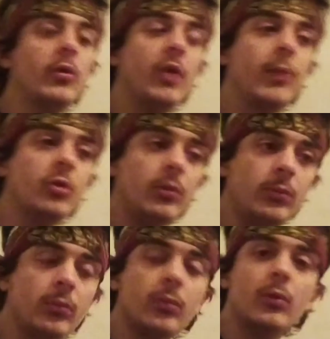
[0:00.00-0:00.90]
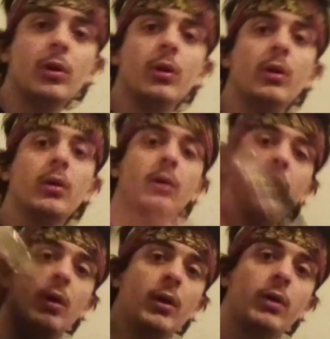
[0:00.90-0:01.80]
option,
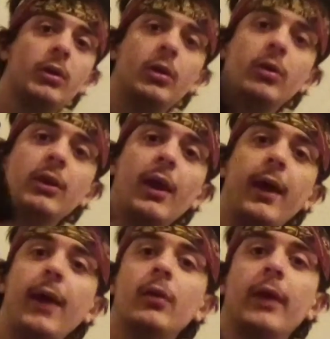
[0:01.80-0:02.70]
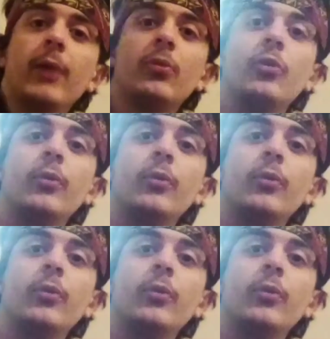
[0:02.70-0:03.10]
you could get headlamps.